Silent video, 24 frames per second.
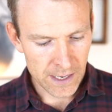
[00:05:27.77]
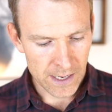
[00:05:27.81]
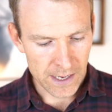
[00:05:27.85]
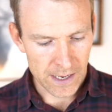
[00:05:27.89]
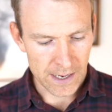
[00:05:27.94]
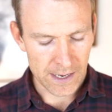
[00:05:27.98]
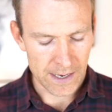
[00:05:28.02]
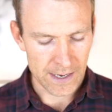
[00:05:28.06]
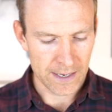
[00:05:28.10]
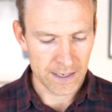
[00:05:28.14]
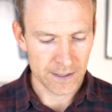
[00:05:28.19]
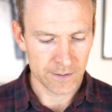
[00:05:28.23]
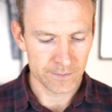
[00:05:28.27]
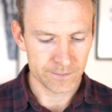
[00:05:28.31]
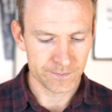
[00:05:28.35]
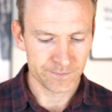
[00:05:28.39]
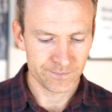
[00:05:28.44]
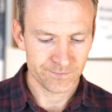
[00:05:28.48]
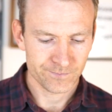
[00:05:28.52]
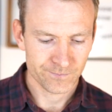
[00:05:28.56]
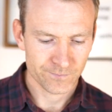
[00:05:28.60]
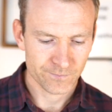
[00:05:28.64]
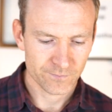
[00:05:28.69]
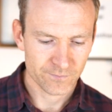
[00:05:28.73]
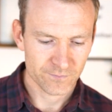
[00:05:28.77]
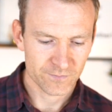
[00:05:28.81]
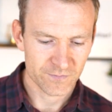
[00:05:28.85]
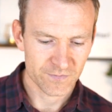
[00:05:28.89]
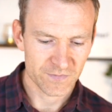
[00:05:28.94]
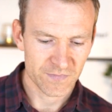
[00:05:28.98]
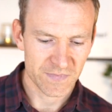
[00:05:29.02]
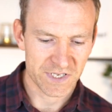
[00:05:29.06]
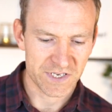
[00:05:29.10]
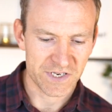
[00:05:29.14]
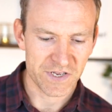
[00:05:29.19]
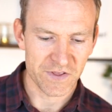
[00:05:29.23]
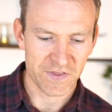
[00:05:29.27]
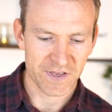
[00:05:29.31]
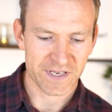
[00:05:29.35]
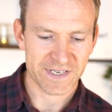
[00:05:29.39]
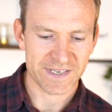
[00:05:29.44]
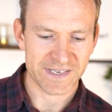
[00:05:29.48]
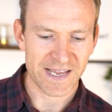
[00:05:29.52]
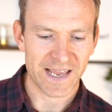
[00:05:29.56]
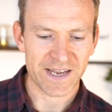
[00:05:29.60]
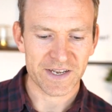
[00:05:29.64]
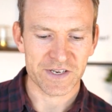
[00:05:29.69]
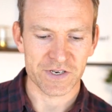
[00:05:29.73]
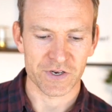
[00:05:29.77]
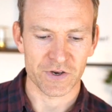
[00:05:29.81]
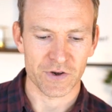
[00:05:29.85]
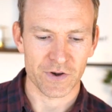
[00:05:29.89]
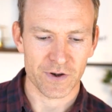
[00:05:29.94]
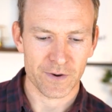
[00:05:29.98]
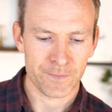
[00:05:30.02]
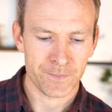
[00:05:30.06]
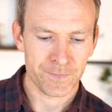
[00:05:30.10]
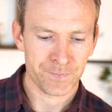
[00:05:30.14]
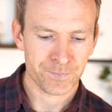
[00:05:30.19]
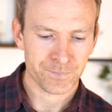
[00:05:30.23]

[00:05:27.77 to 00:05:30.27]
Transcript: to the center.